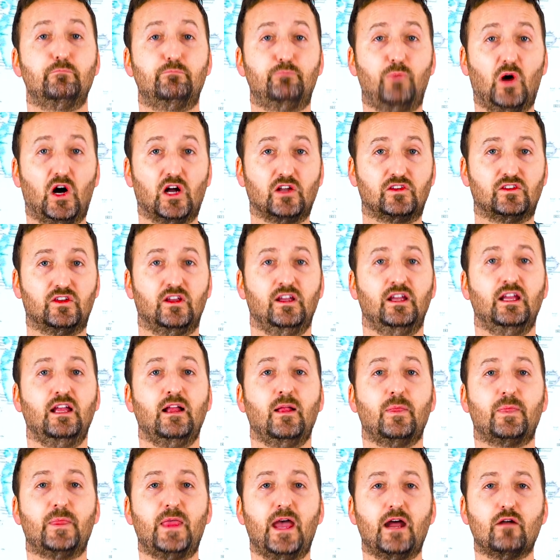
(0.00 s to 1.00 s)
But
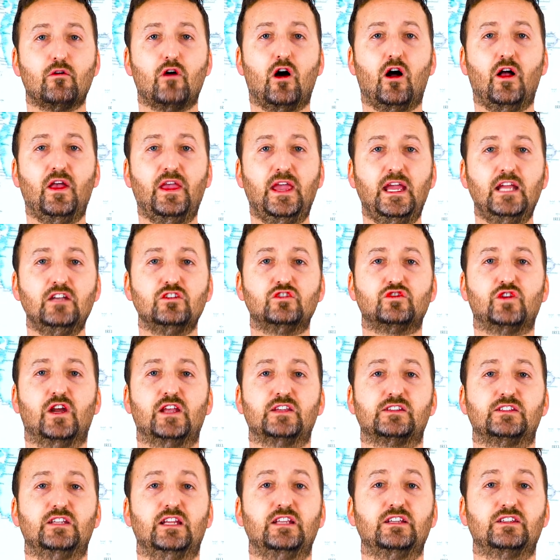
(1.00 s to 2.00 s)
there are
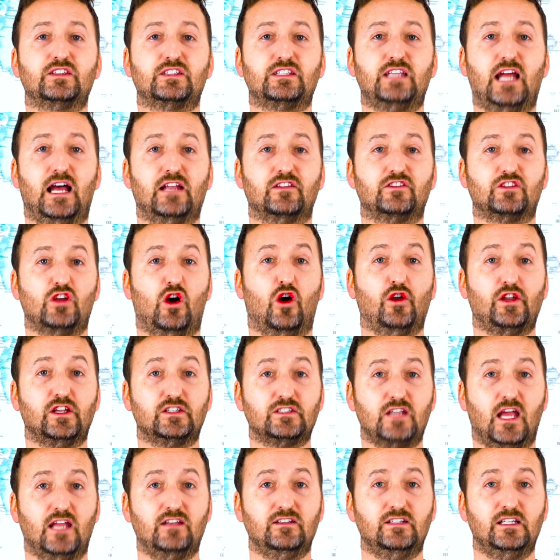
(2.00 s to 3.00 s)
interesting stats on
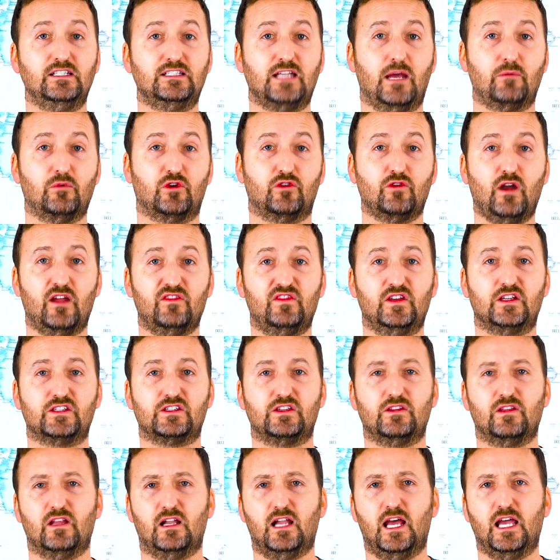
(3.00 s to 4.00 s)
attendee demographics
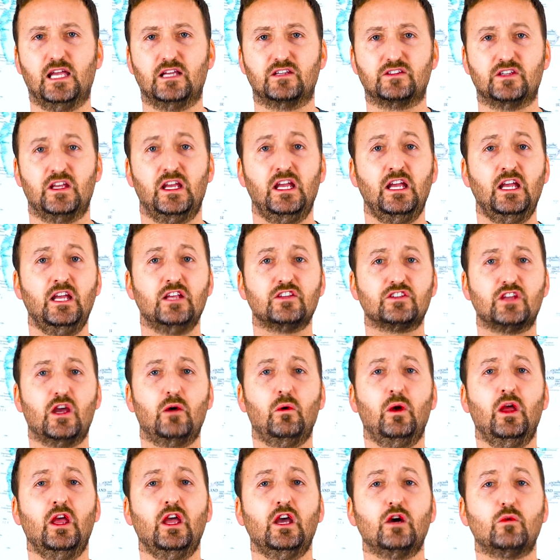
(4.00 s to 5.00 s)
and the likes.
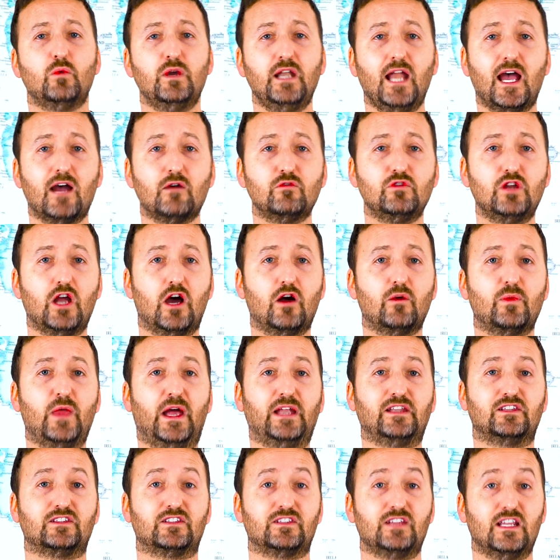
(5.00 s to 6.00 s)
So we now know
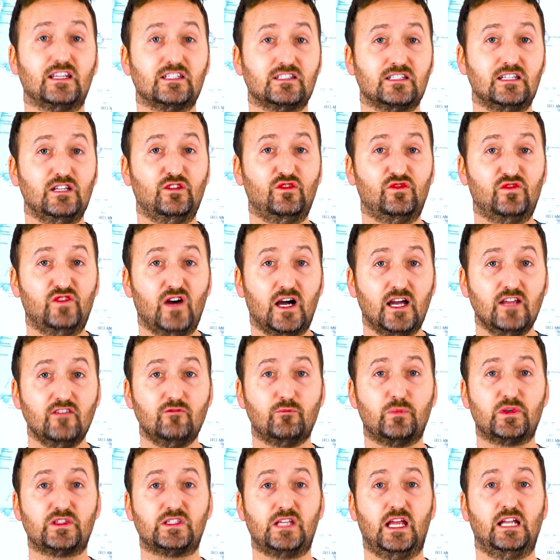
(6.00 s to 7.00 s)
that
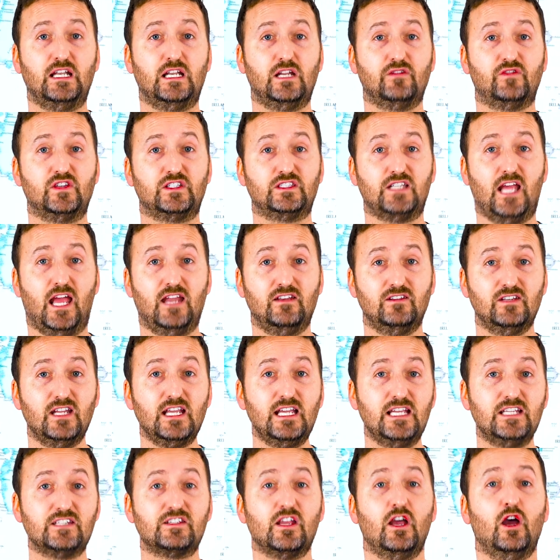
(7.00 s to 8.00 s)
sixty-five percent of
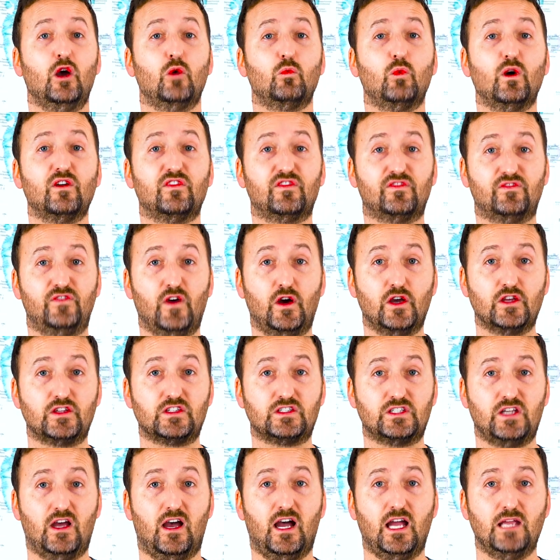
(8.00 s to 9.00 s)
attendees were
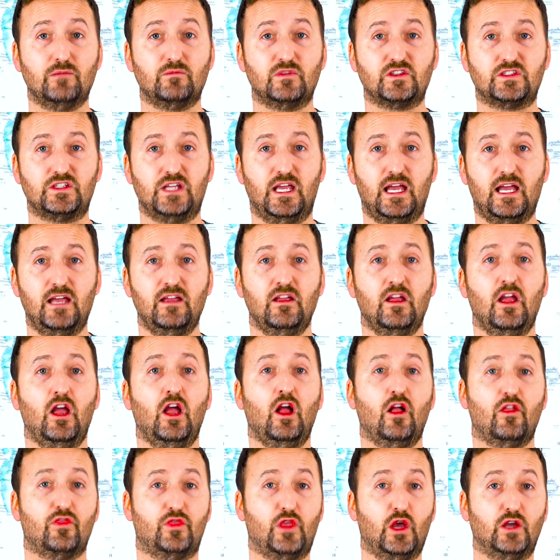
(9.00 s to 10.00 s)
first timers, yeah?
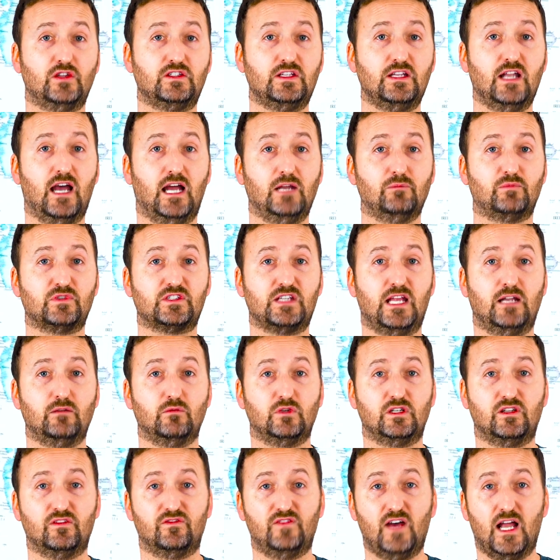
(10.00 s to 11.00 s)
thirty-nine percent
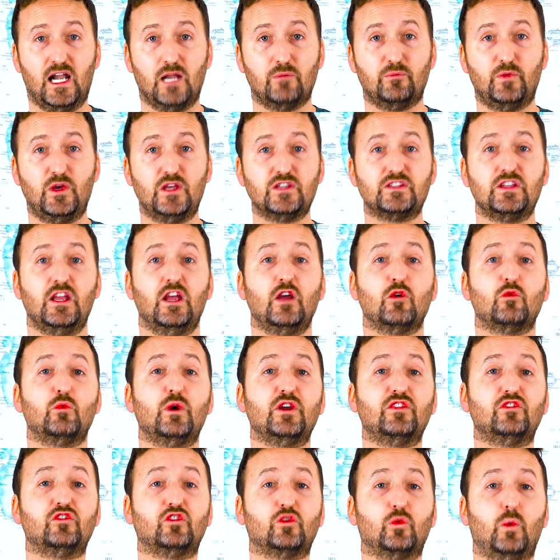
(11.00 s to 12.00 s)
were developers,
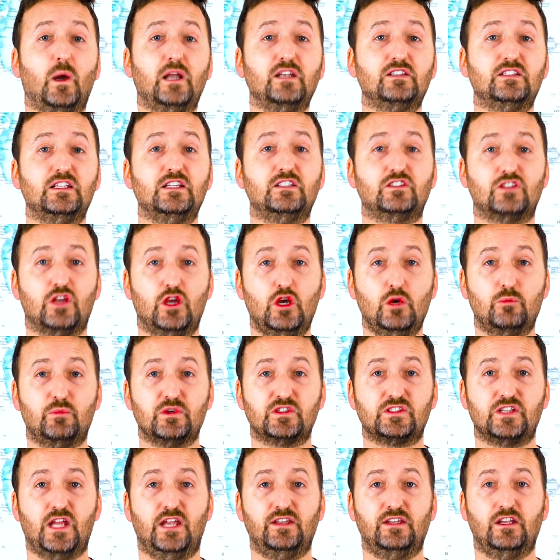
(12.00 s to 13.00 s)
with twenty-two
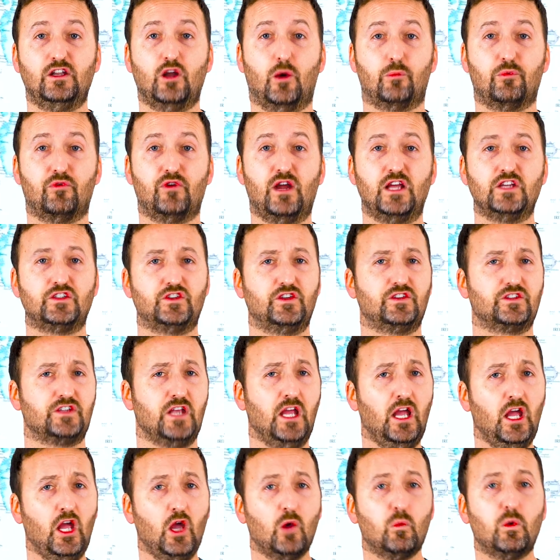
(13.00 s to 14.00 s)
percent in operations.
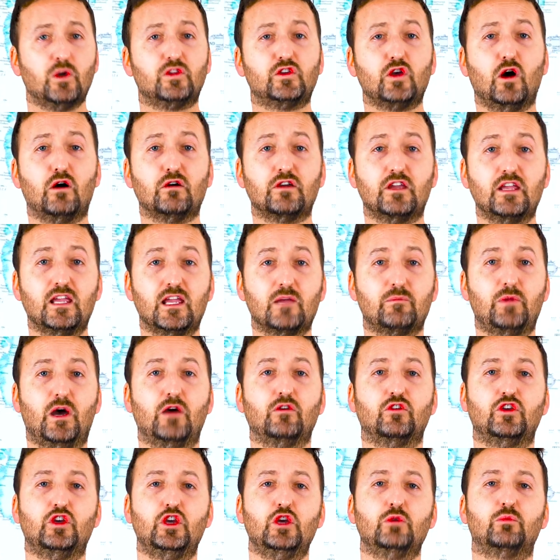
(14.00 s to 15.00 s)
We're talking
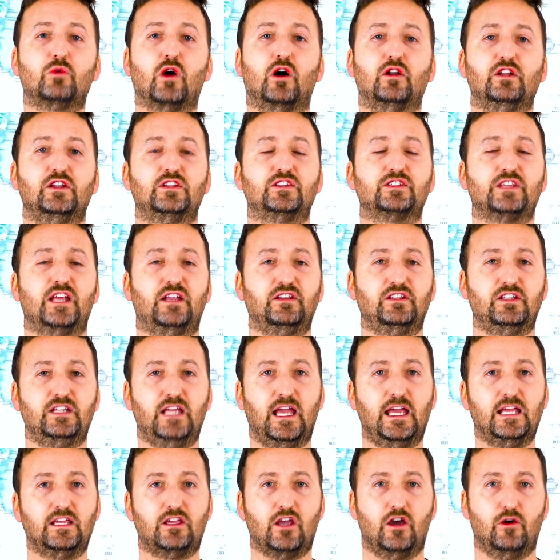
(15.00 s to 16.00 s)
about KubeCon in San
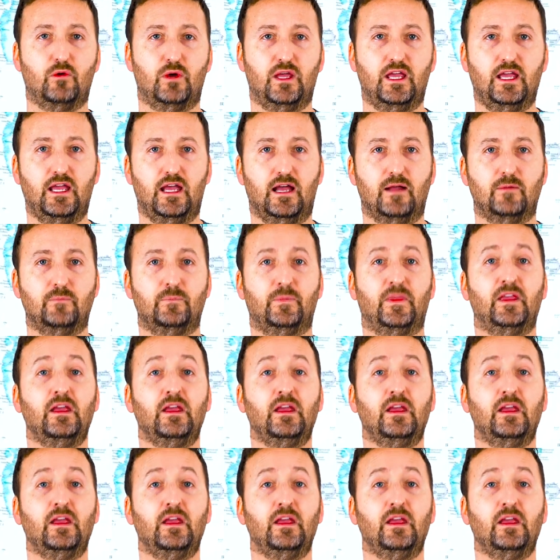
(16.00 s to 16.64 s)
Diego here.